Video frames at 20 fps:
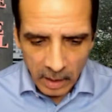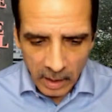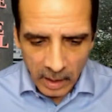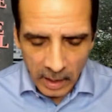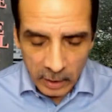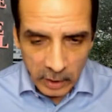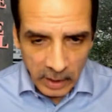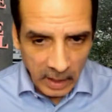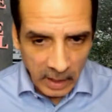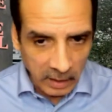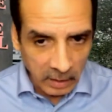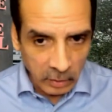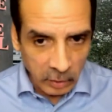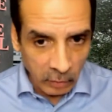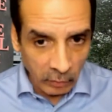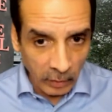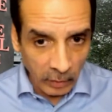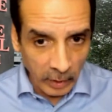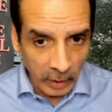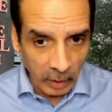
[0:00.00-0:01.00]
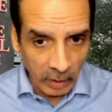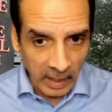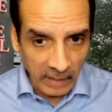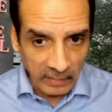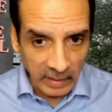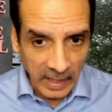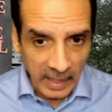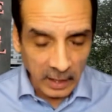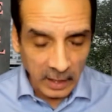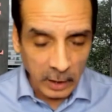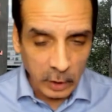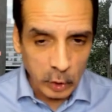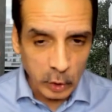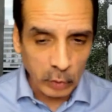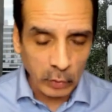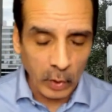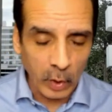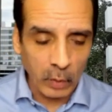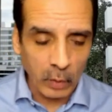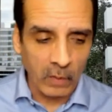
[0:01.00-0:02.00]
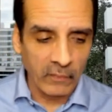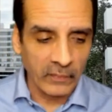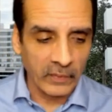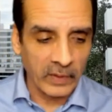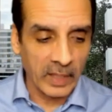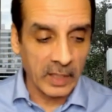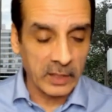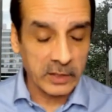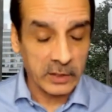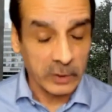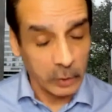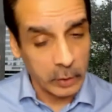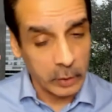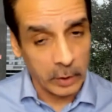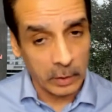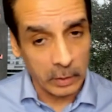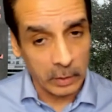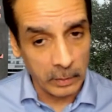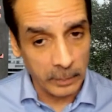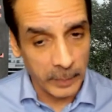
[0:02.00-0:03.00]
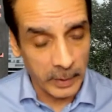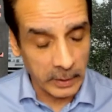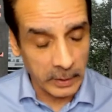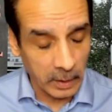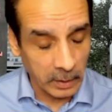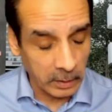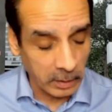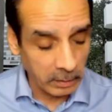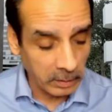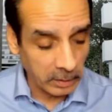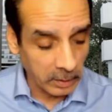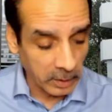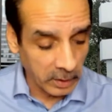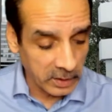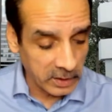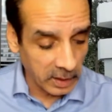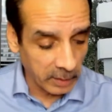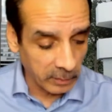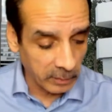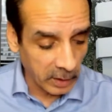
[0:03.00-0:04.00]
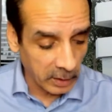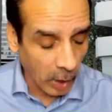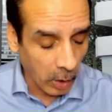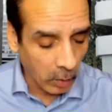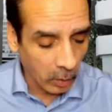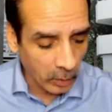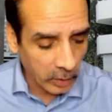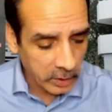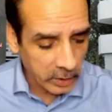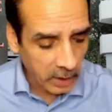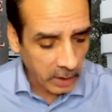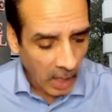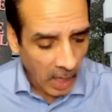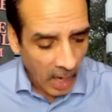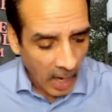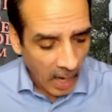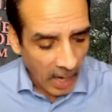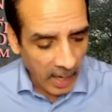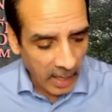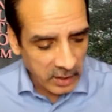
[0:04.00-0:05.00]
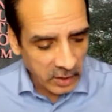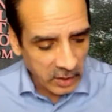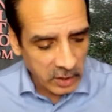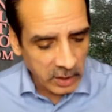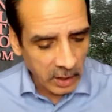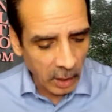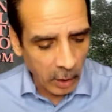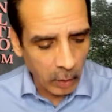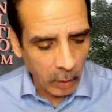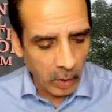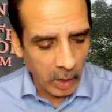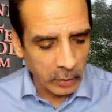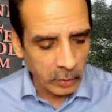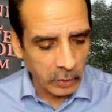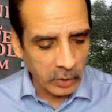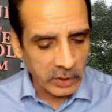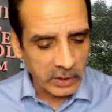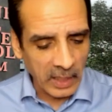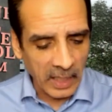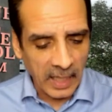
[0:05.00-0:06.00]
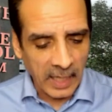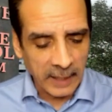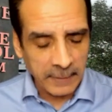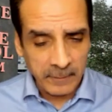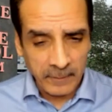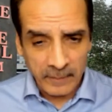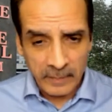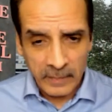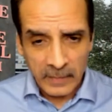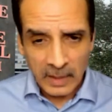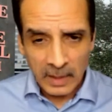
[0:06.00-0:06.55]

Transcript: And you really don't have a lot of control over this. You do, but you seem to don't. And so understand,